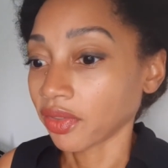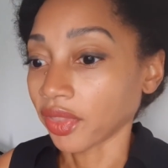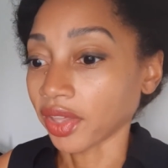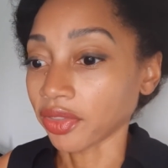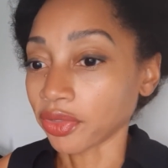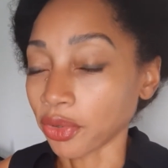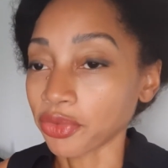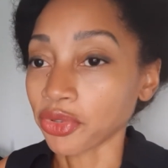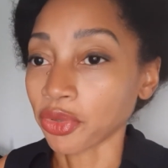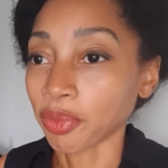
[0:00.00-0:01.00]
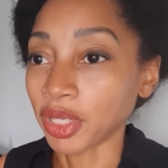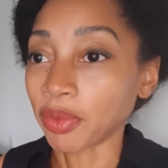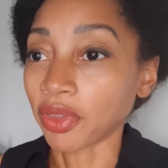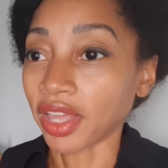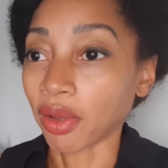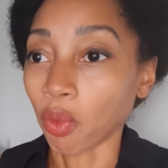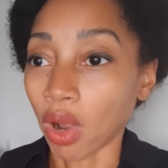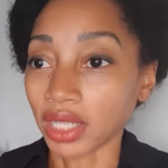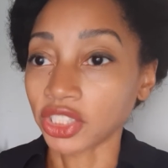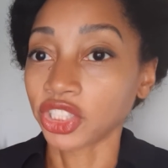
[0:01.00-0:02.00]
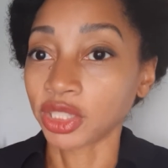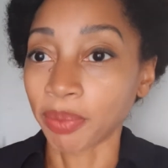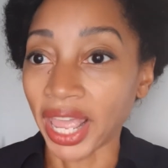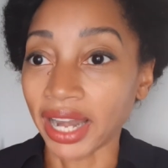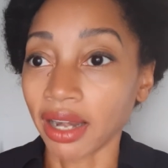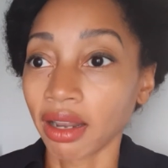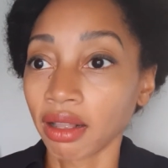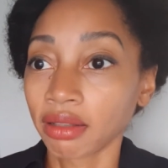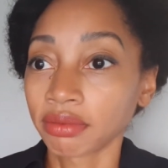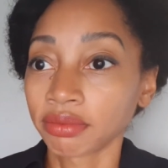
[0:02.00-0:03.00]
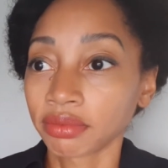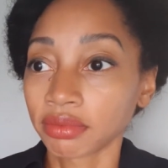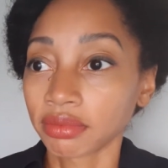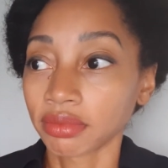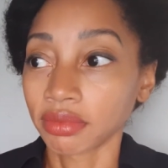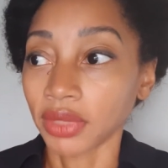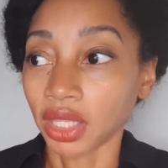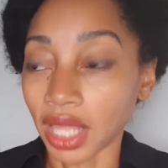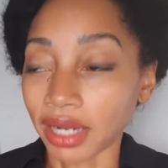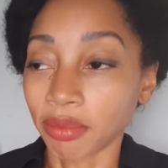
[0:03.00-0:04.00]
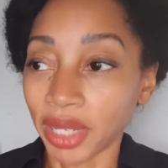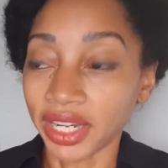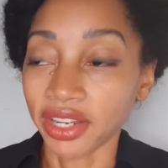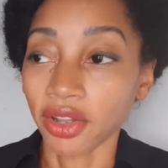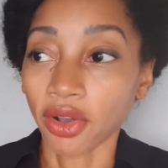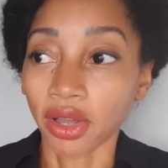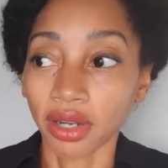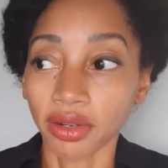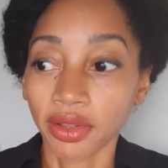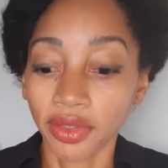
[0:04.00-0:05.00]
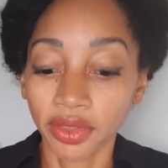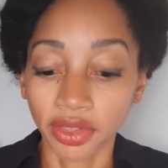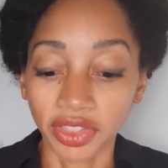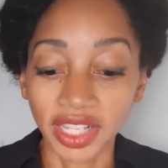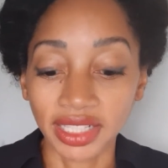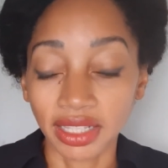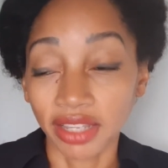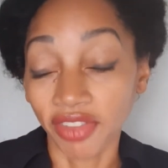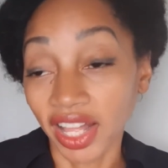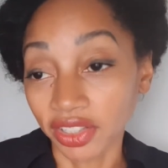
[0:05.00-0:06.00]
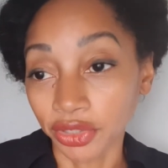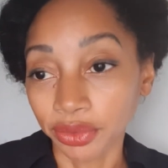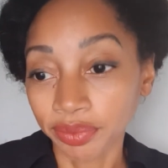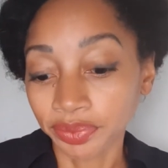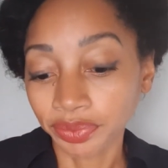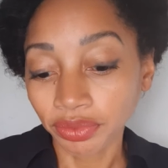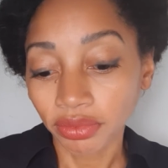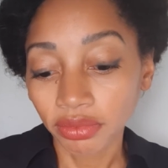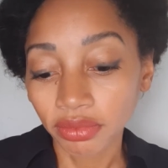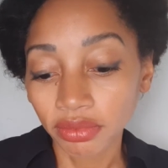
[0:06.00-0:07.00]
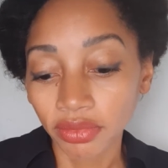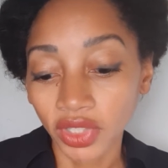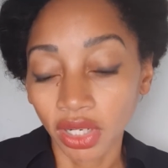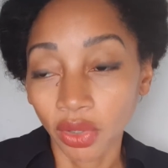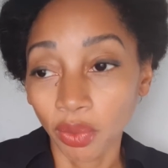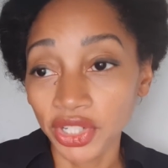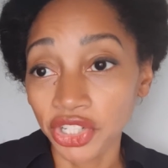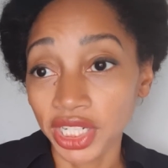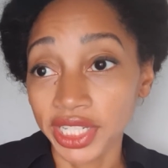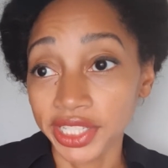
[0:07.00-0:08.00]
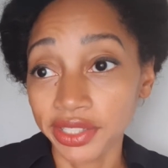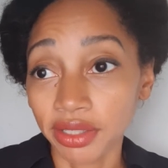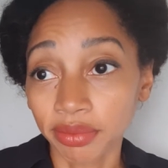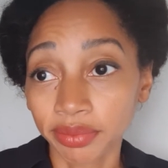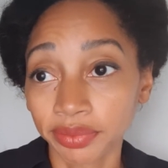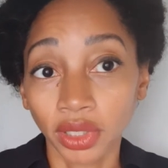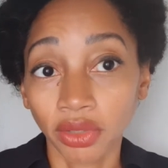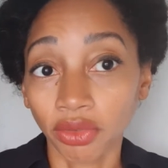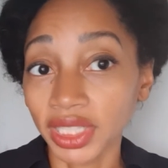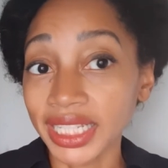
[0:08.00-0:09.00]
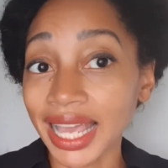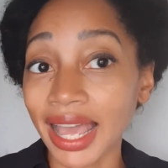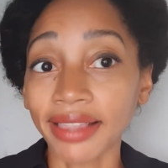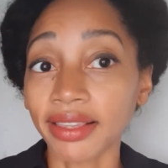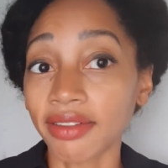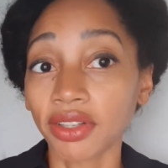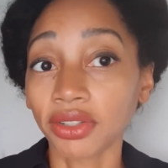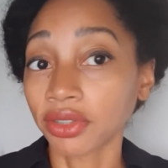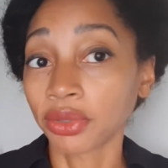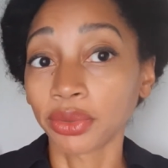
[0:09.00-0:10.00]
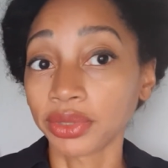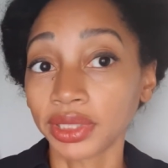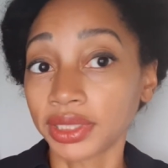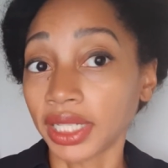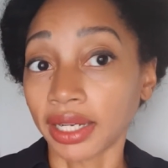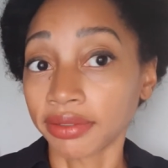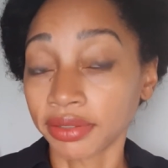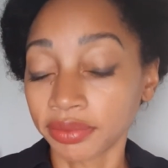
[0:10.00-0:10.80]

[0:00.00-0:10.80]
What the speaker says: Like, those are the people that want to spend a lot of money on the things that they value, which is really high level, cool stuff.